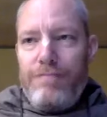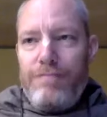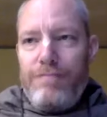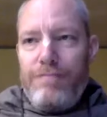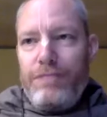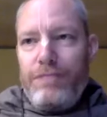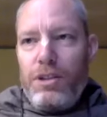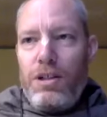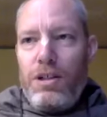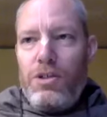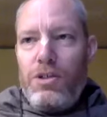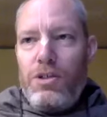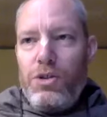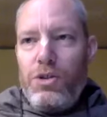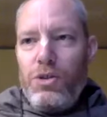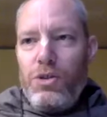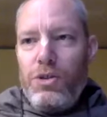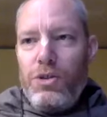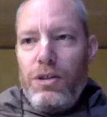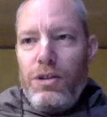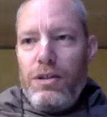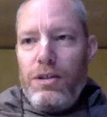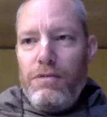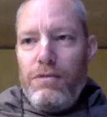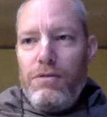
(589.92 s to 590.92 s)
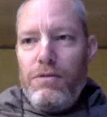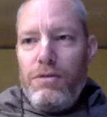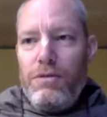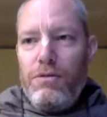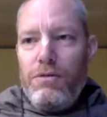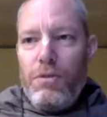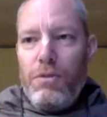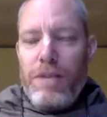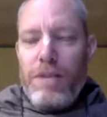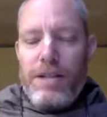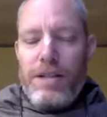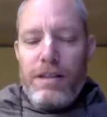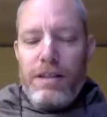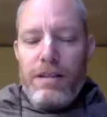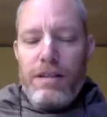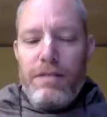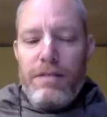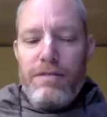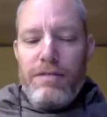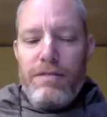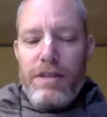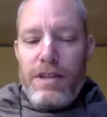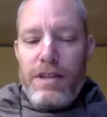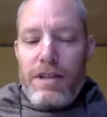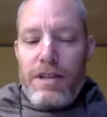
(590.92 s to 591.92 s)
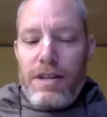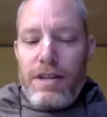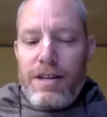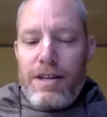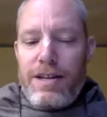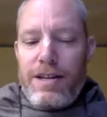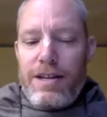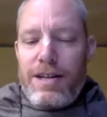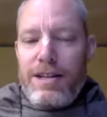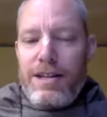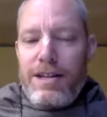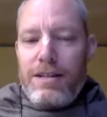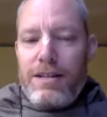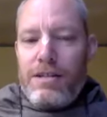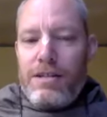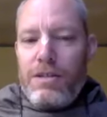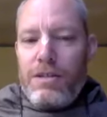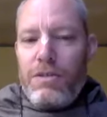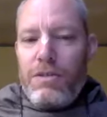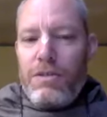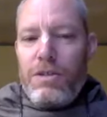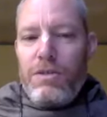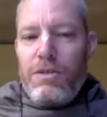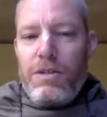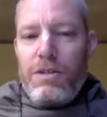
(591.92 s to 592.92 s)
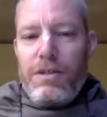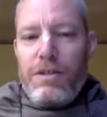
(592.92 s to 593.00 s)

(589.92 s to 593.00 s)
conjugal love or romantic love, he doesn't go into it